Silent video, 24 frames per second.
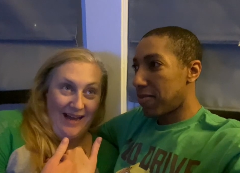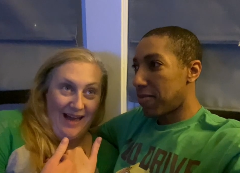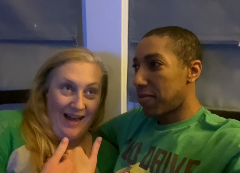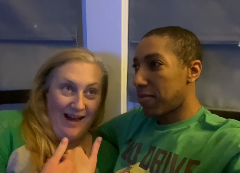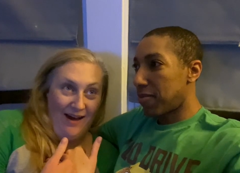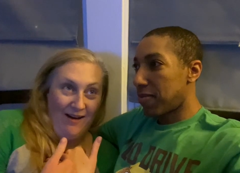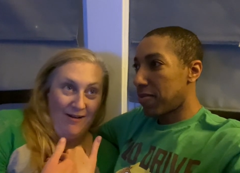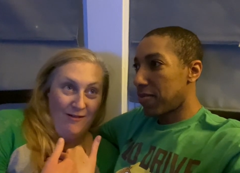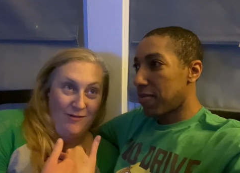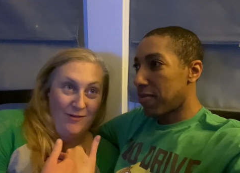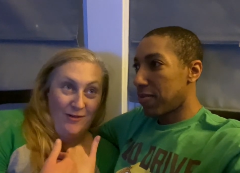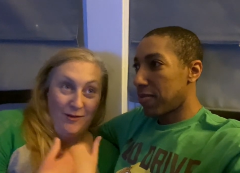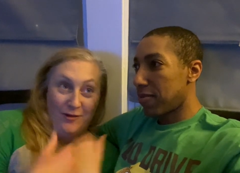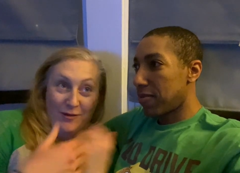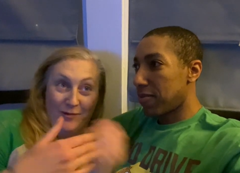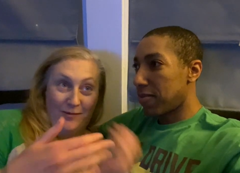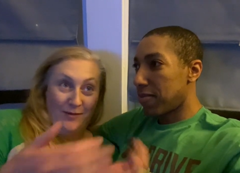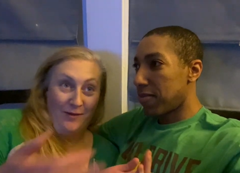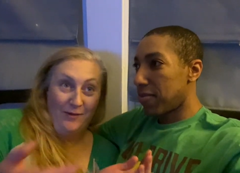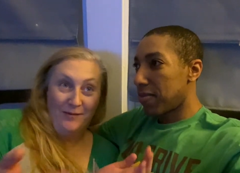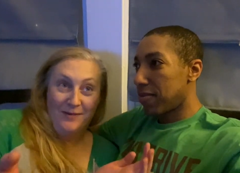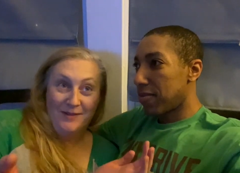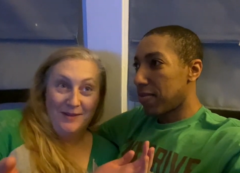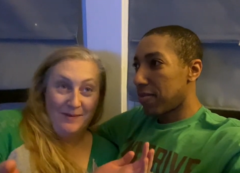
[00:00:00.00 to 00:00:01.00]
Speaker 1: out or
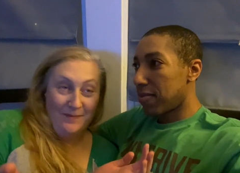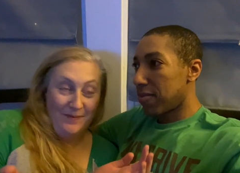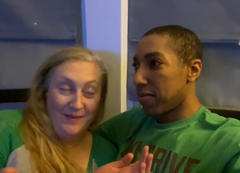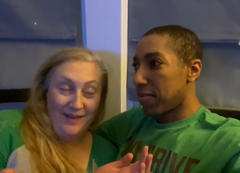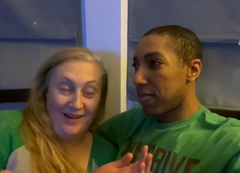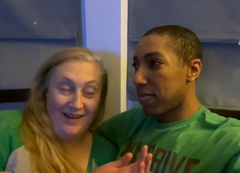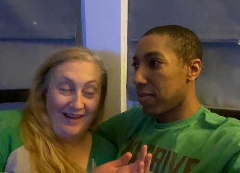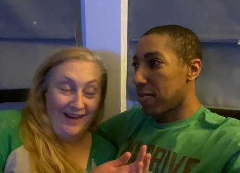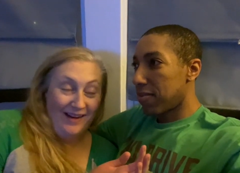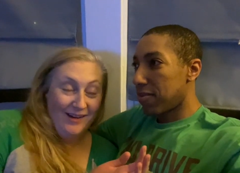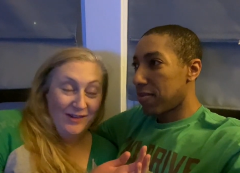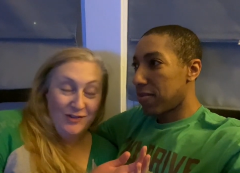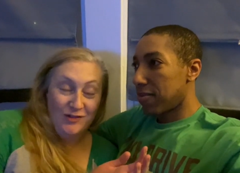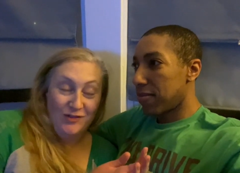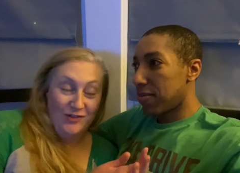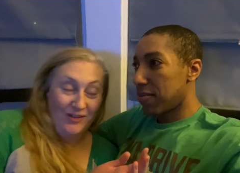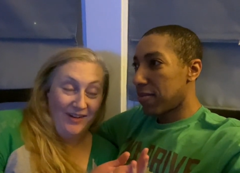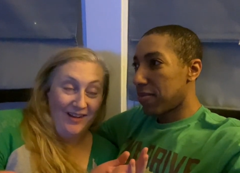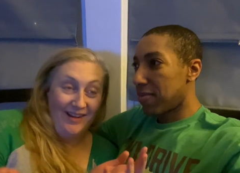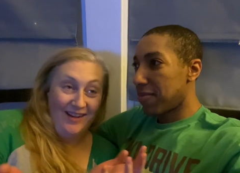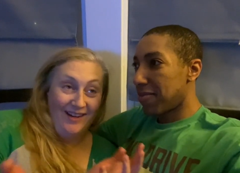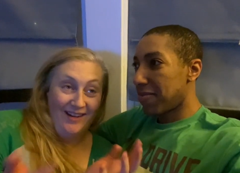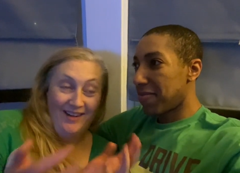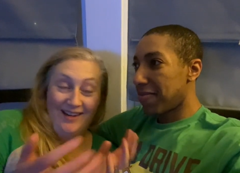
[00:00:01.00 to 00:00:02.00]
thrown something
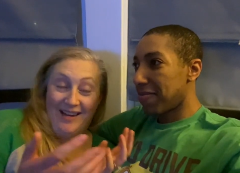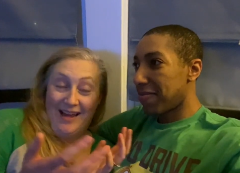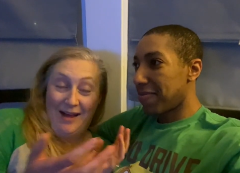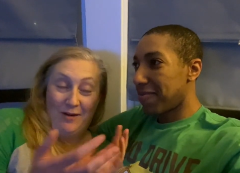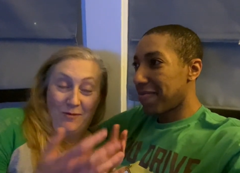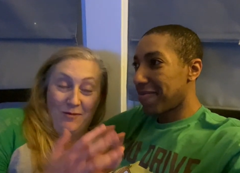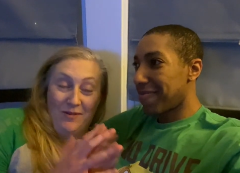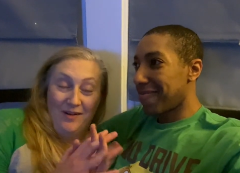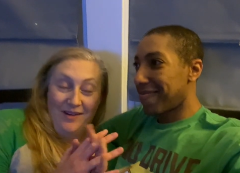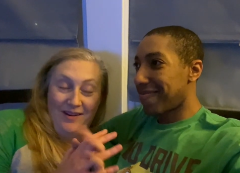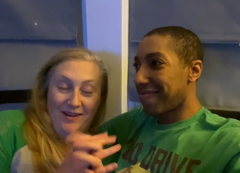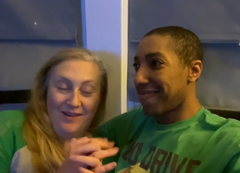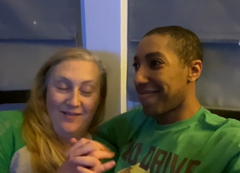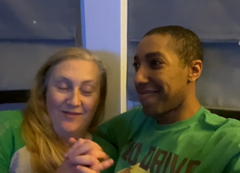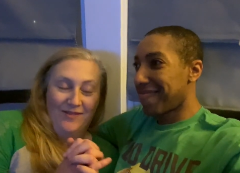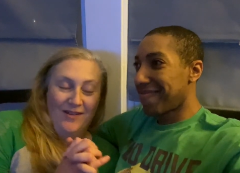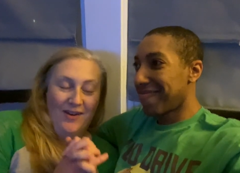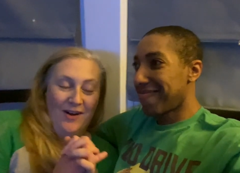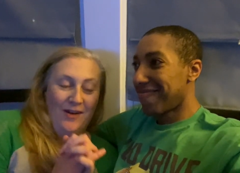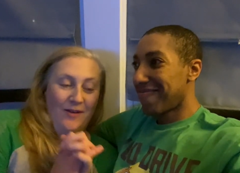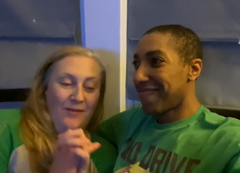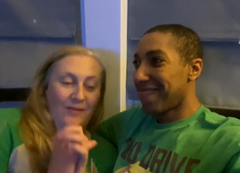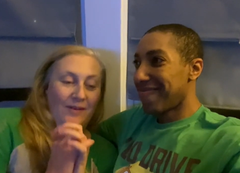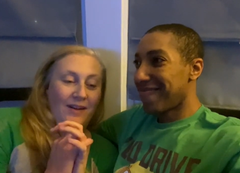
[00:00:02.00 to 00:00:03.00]
extra in, and I wouldn't have
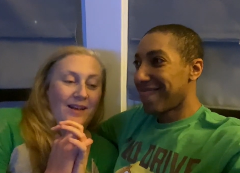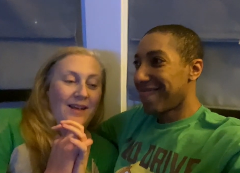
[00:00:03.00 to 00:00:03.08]
known.